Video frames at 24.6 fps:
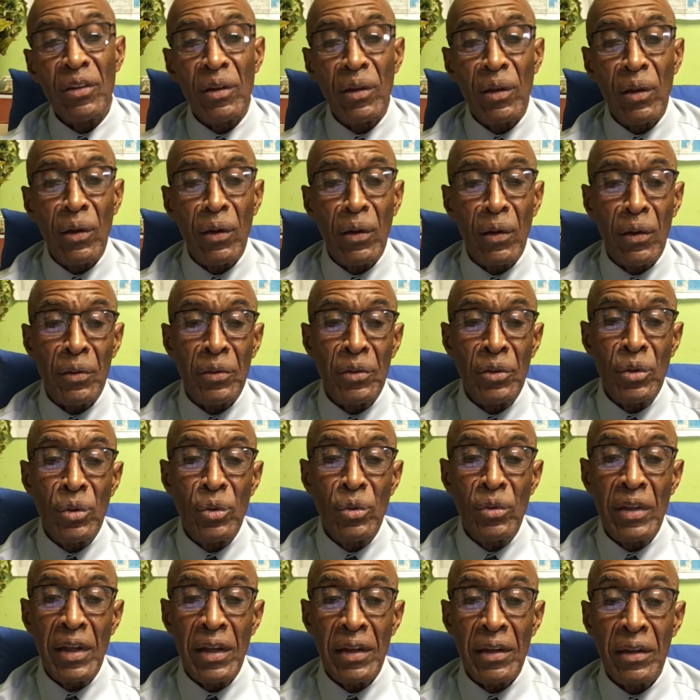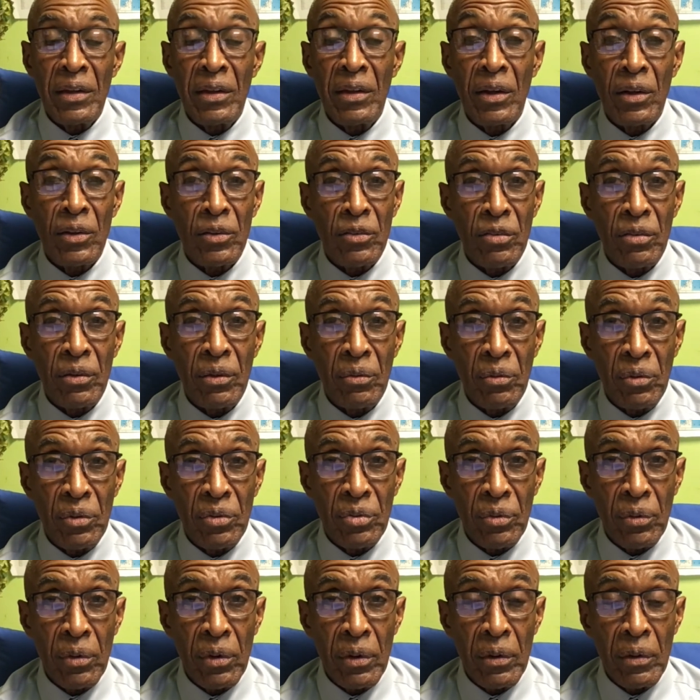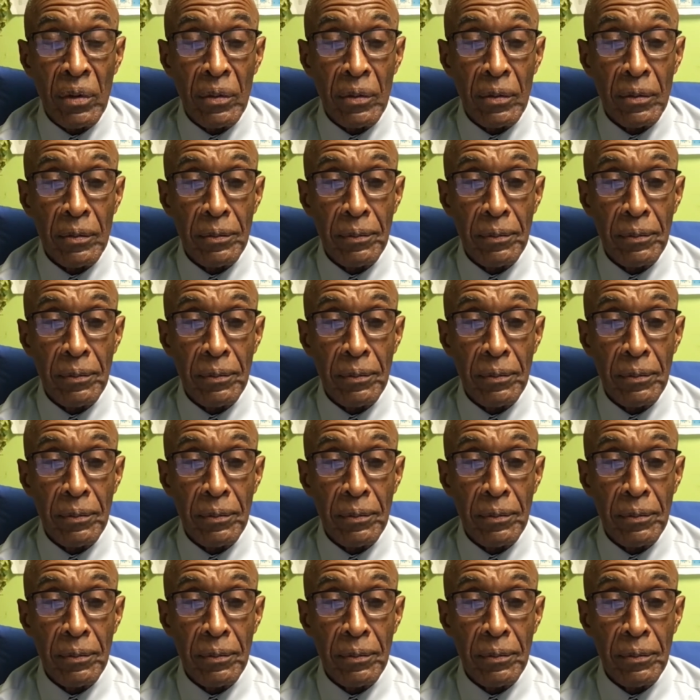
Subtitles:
law knew that adultery was wrong.